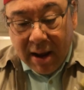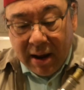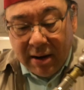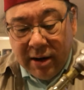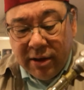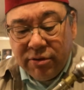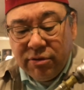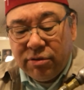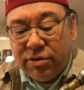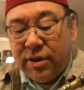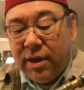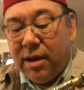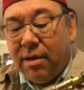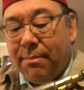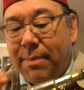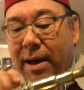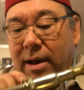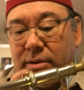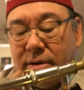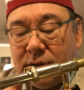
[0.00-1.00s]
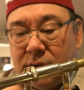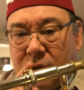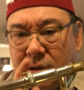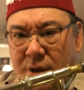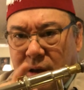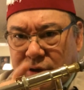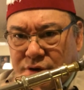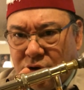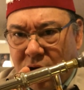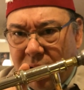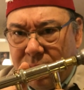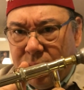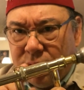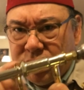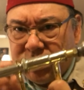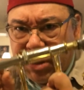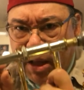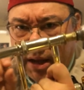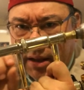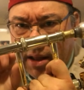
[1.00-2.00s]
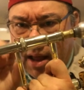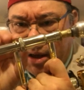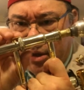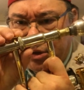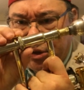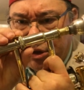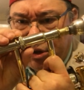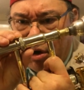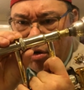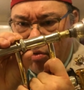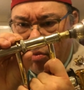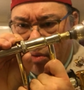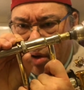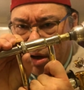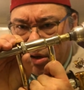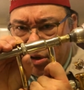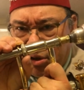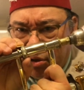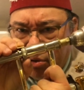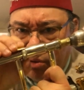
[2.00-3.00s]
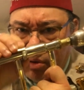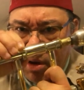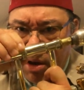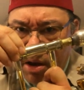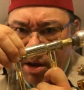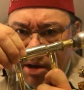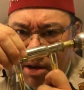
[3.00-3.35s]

Another thing about a trombone slide lock is you don't want to